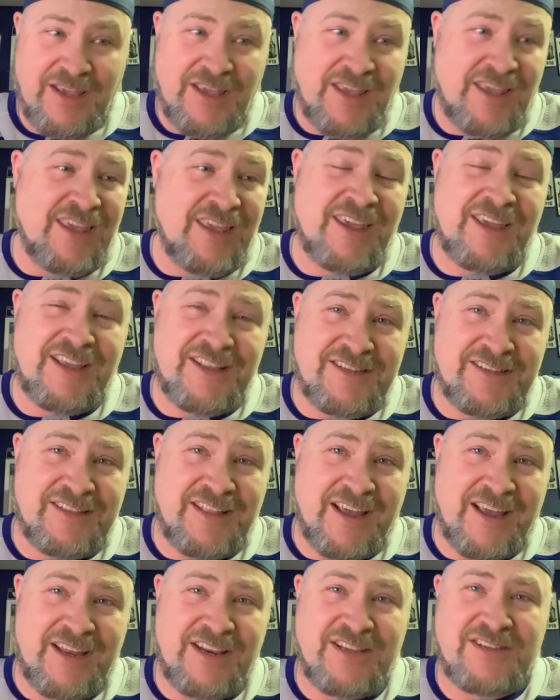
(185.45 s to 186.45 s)
He hits
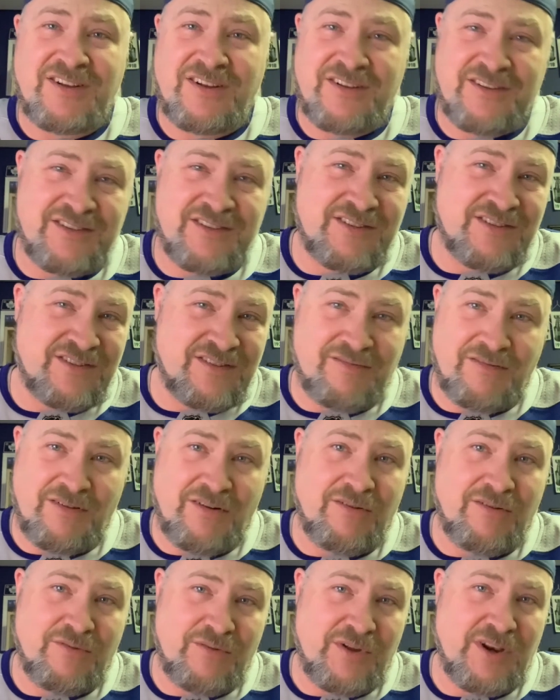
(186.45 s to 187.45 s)
that. He's on
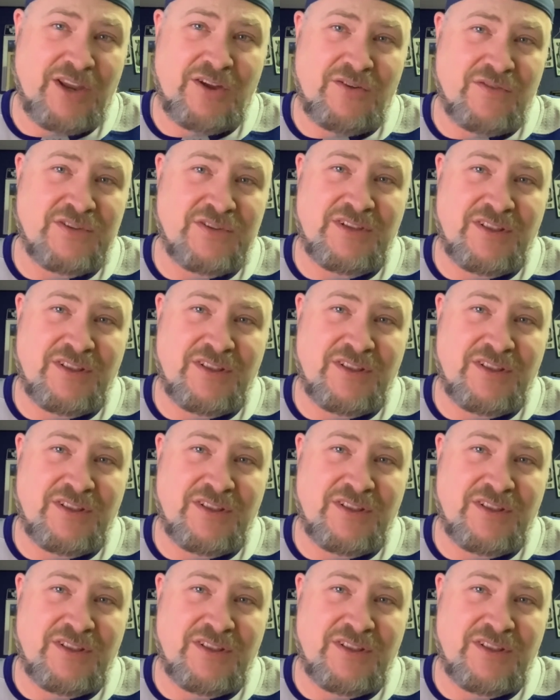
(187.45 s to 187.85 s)
throw when it goes